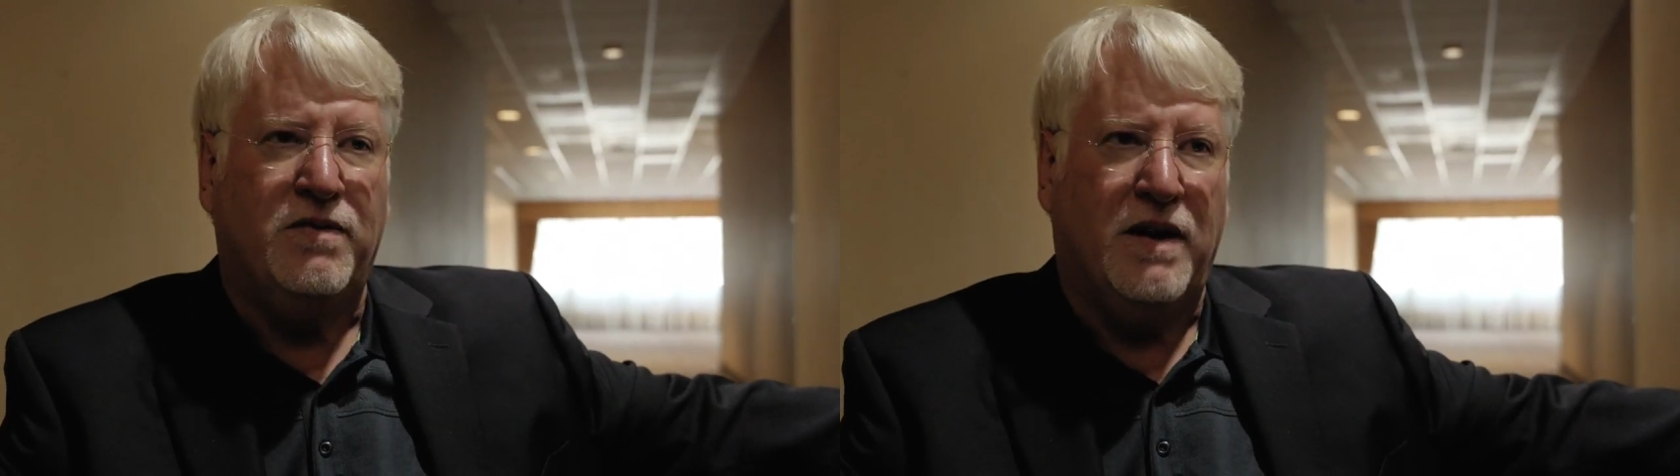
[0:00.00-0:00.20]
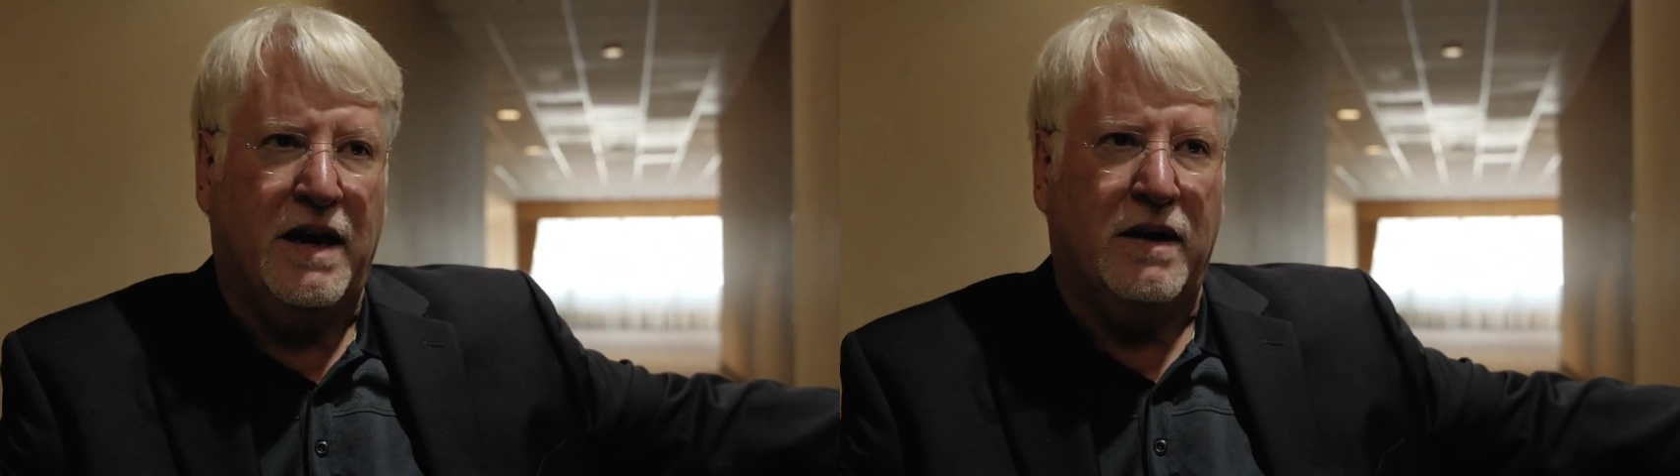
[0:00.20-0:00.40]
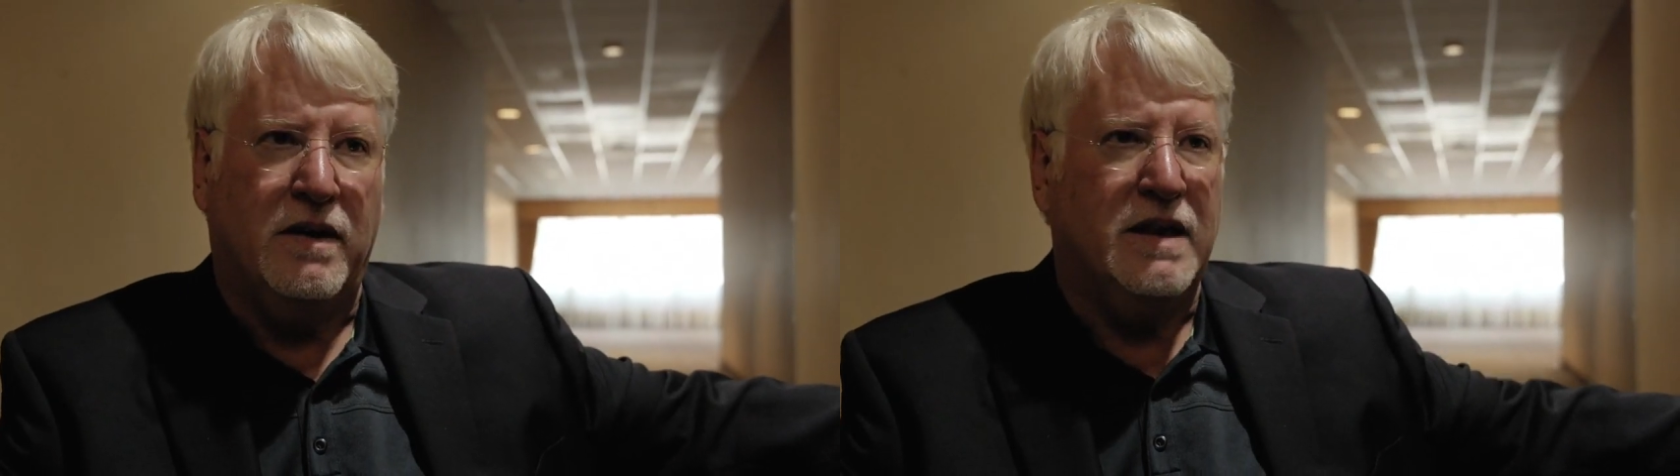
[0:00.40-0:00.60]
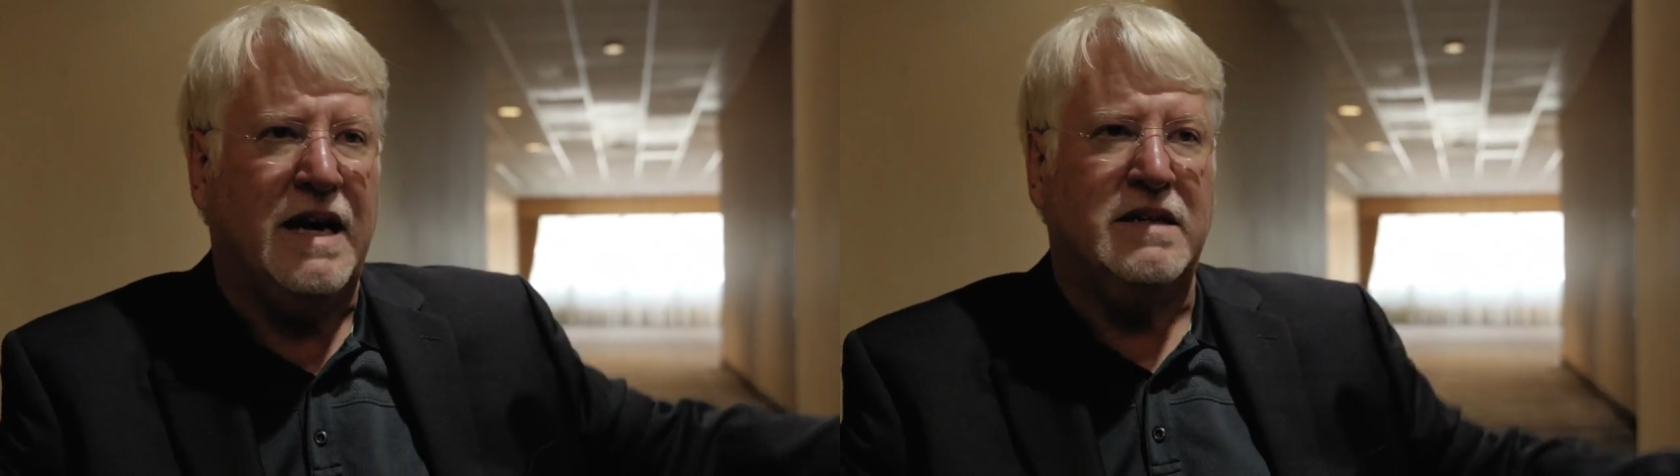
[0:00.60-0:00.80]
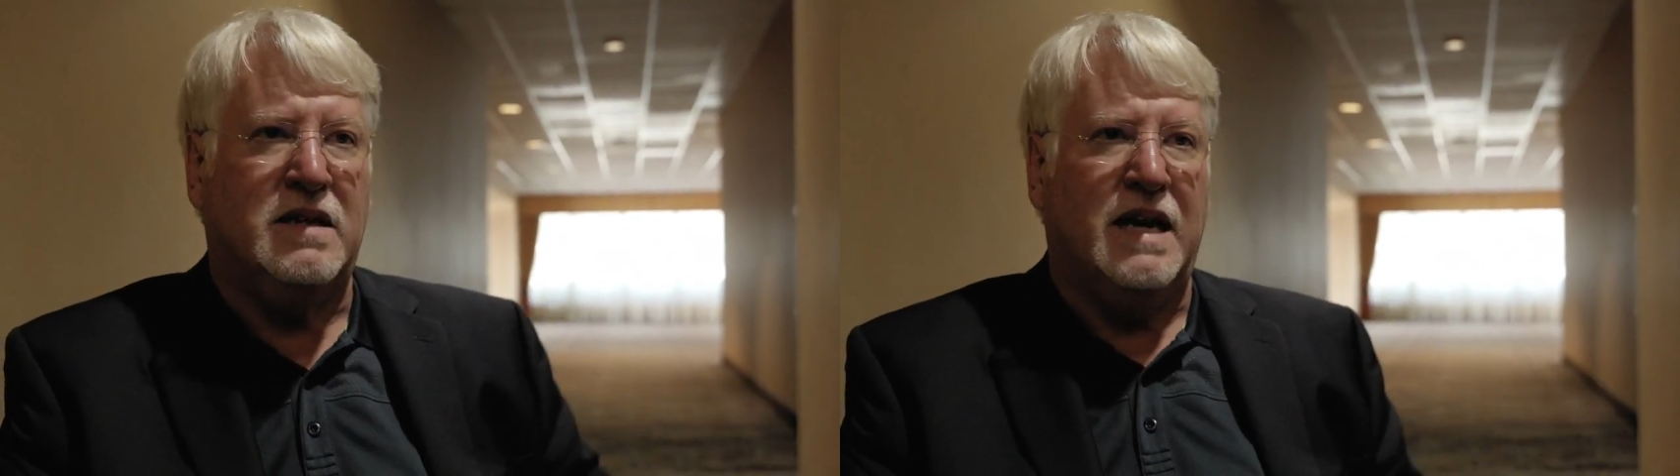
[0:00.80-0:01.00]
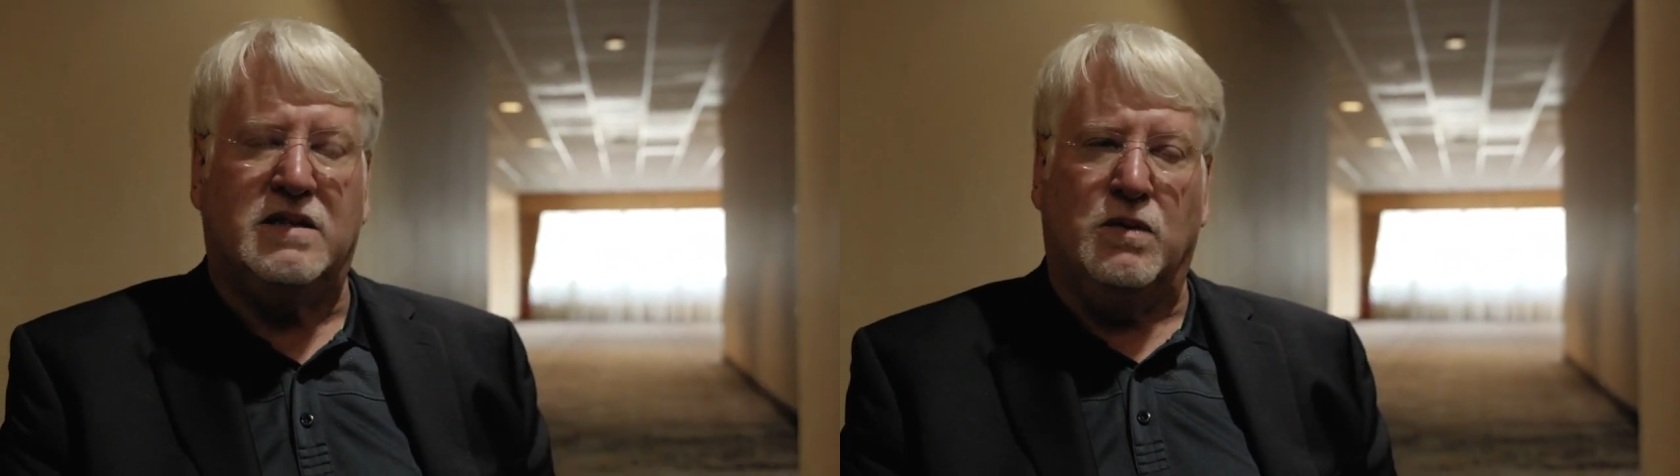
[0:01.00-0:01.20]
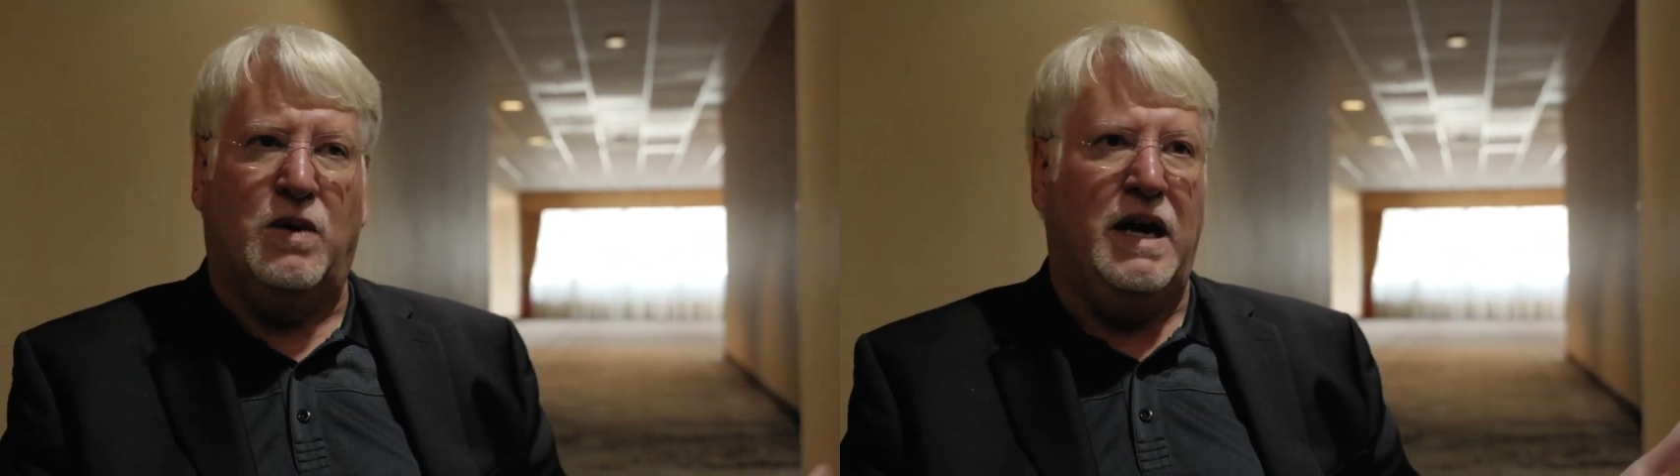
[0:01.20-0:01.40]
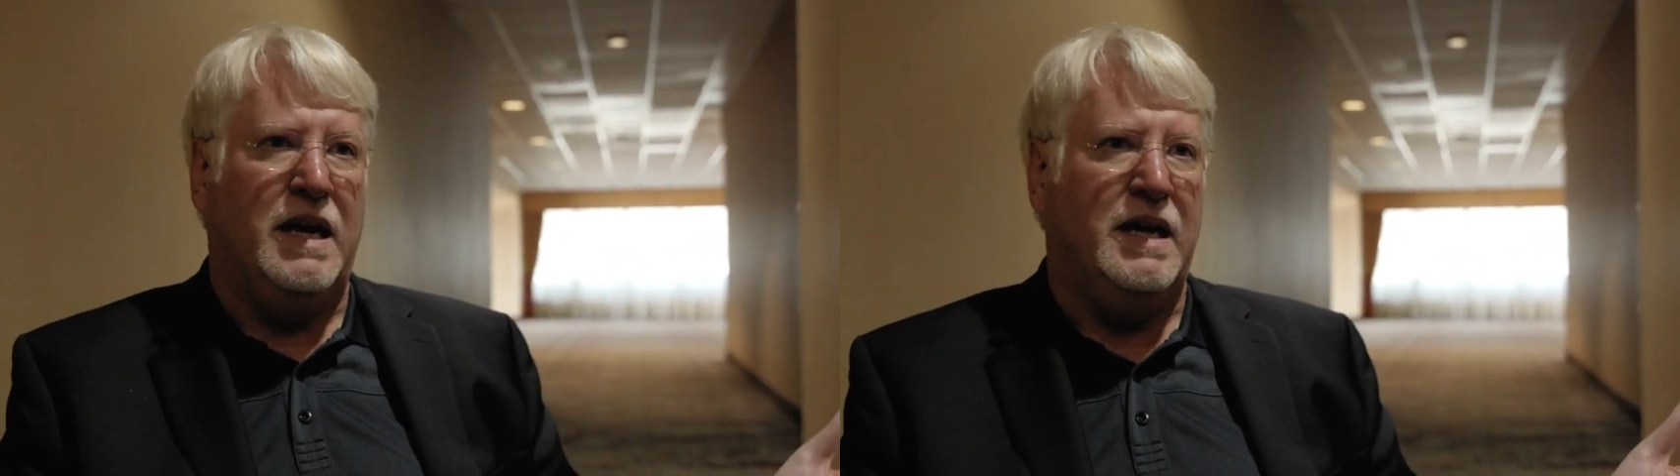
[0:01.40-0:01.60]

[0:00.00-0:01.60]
fired? That's the way it